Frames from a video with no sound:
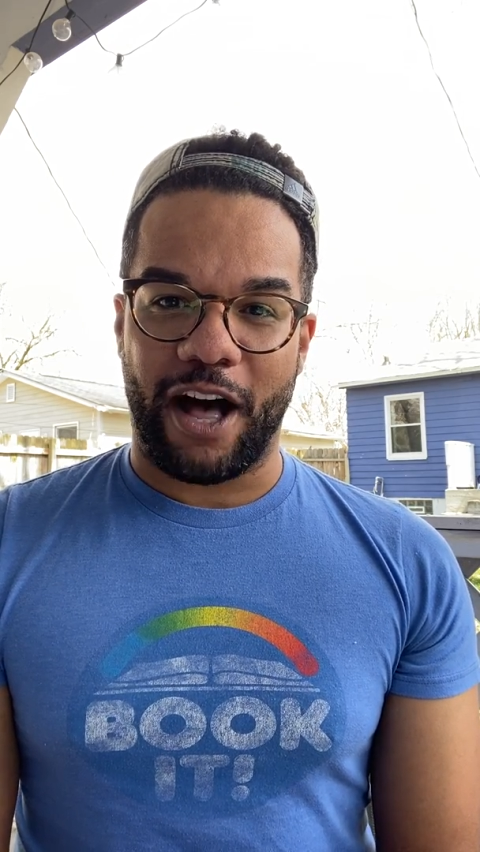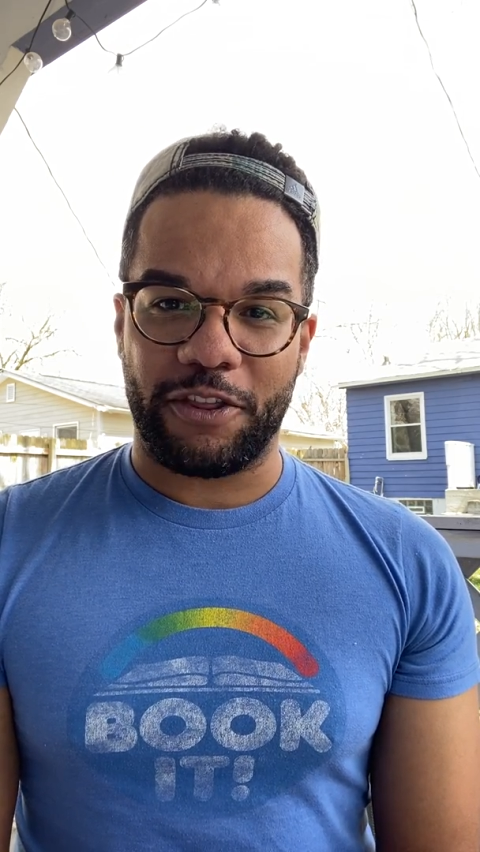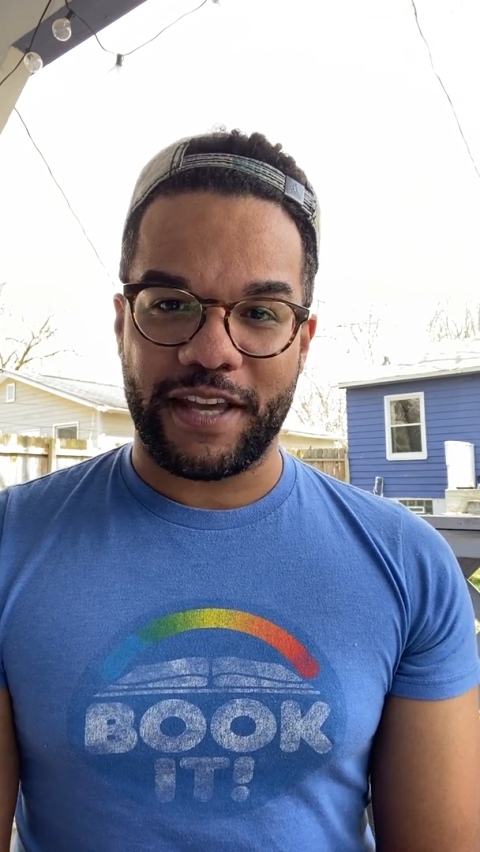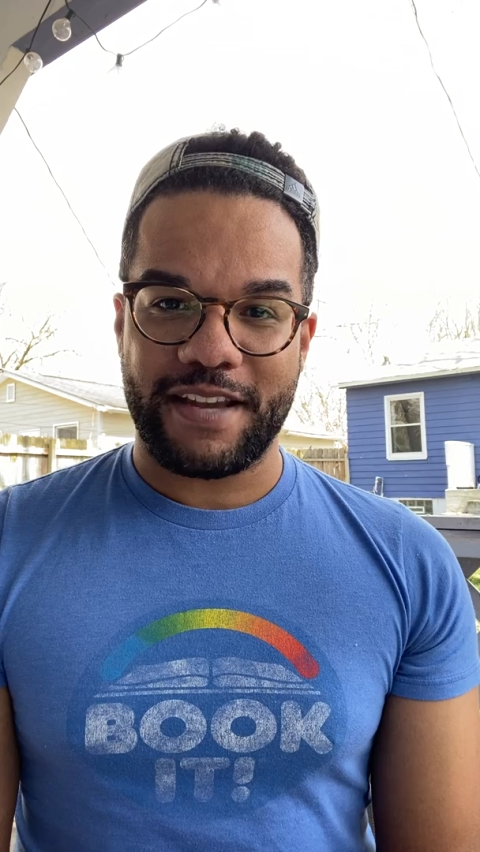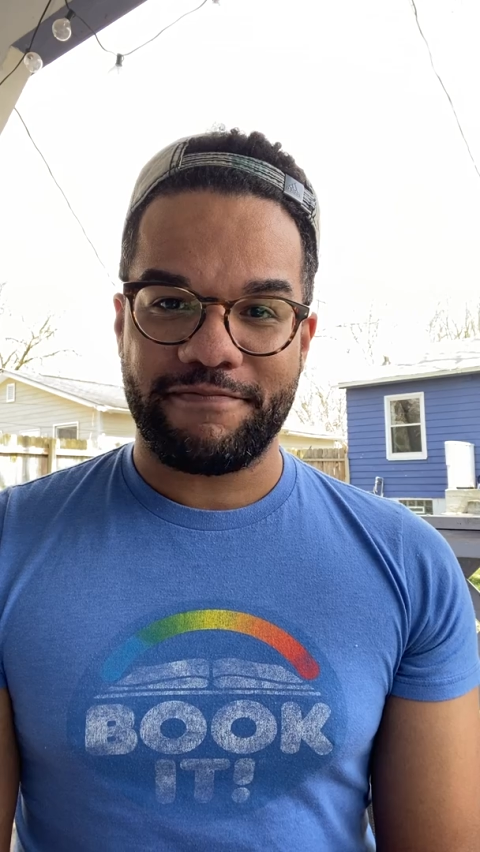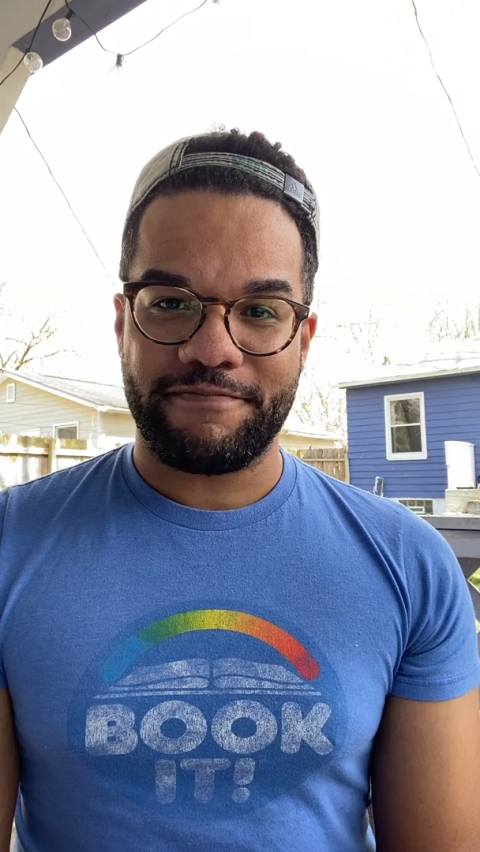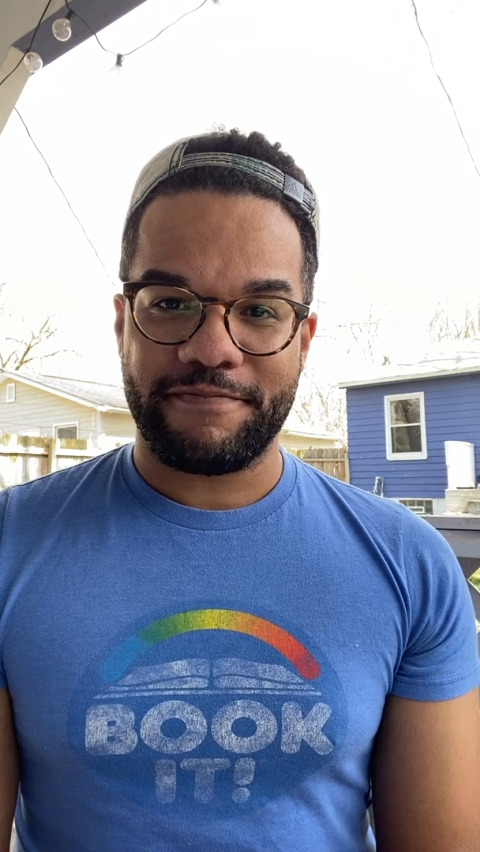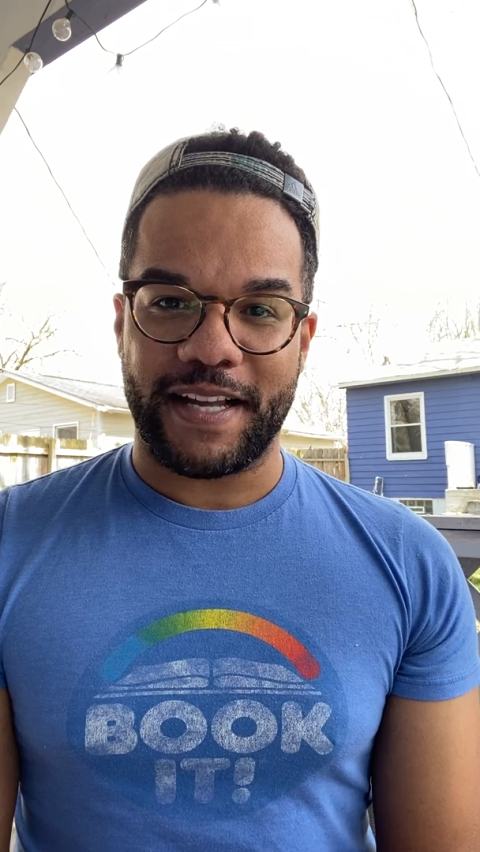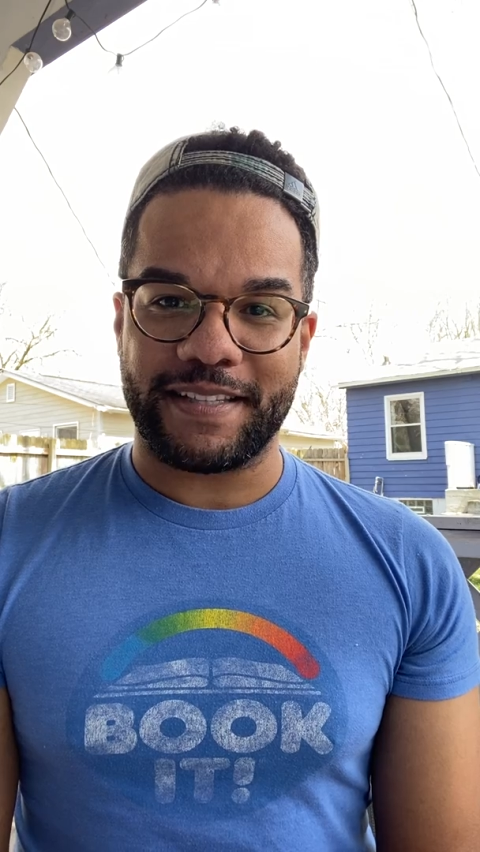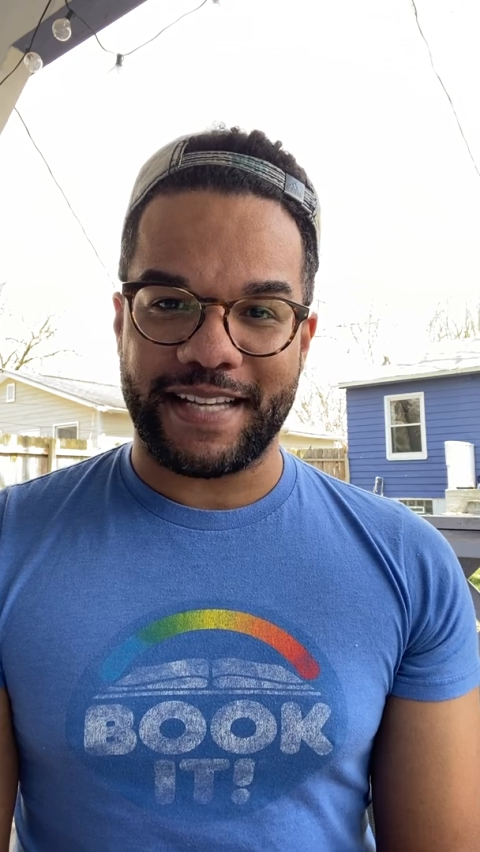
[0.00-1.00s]
healthy,
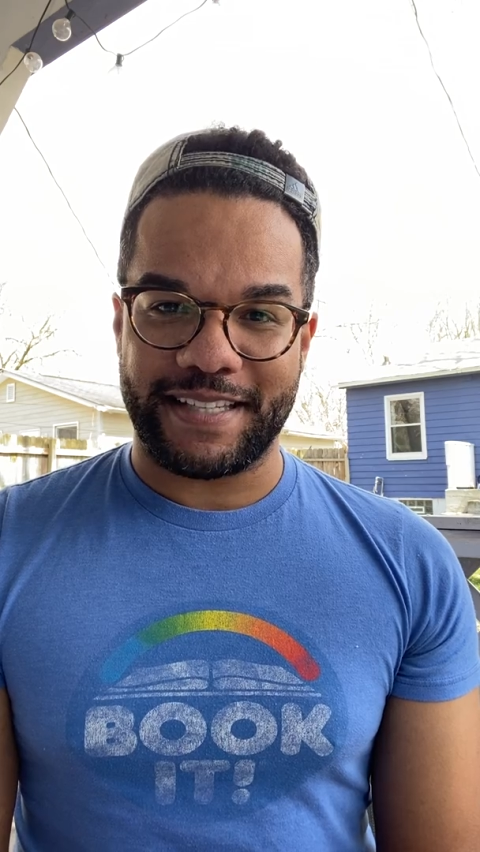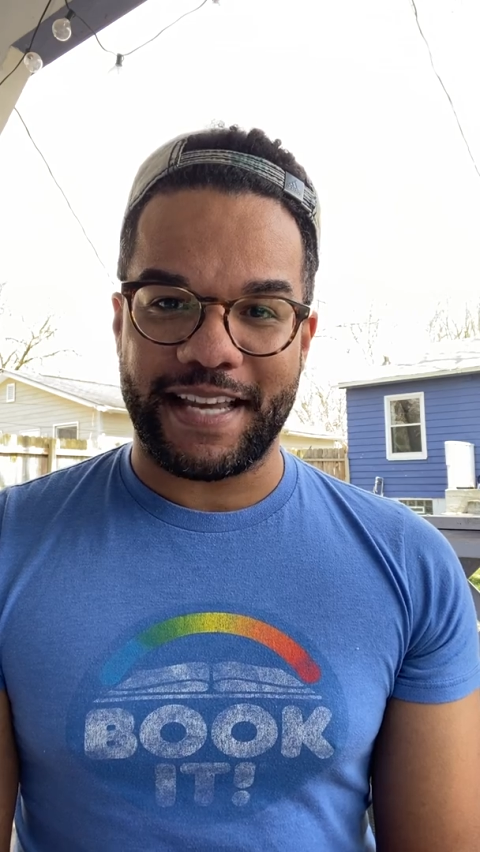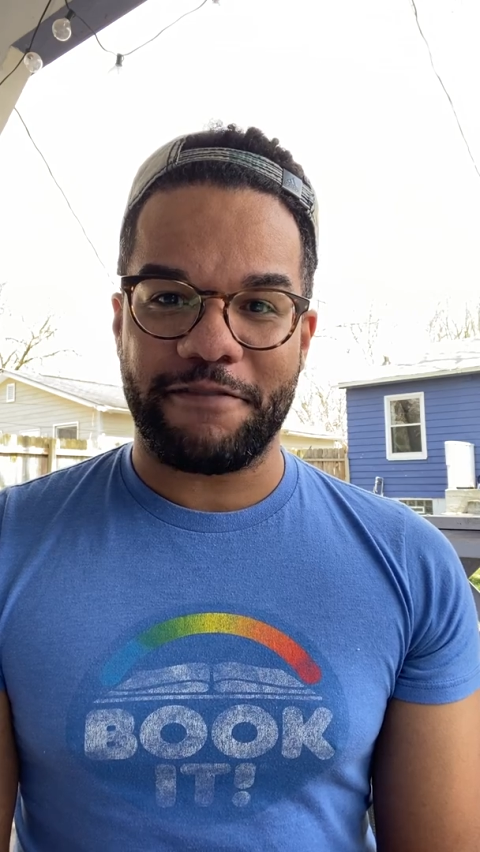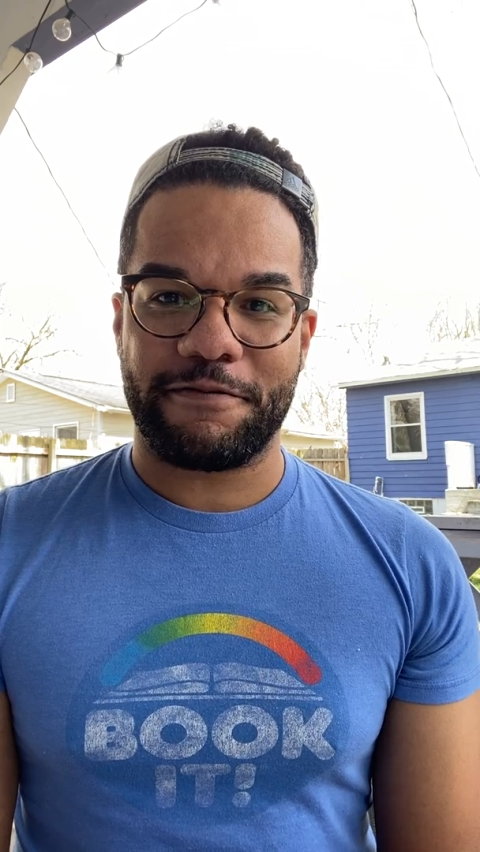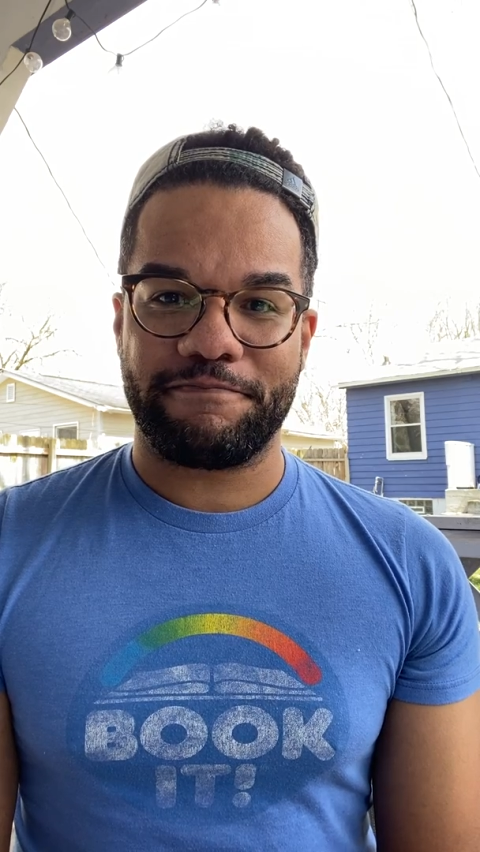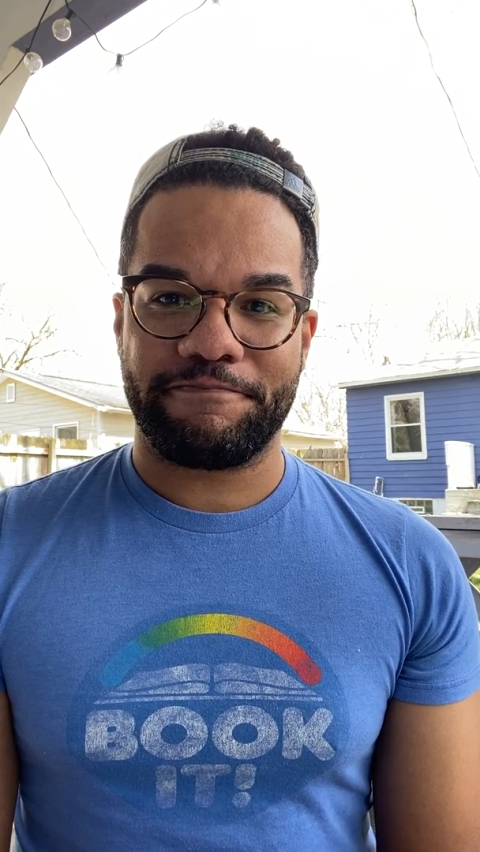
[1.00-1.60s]
and stay safe.